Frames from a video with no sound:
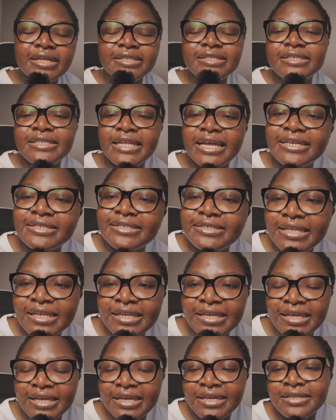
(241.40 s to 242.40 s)
The next
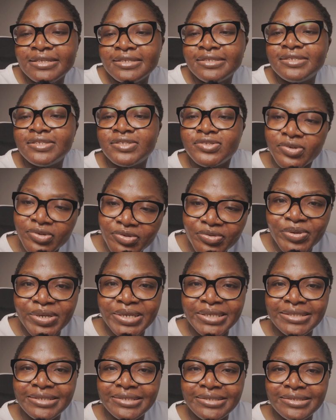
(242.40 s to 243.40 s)
thing is
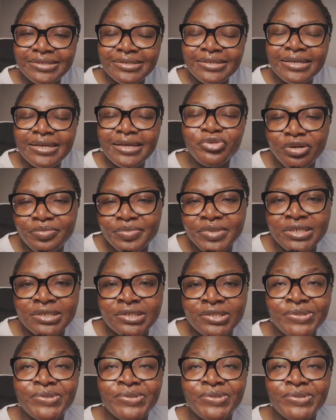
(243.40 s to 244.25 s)
Socratic prompting.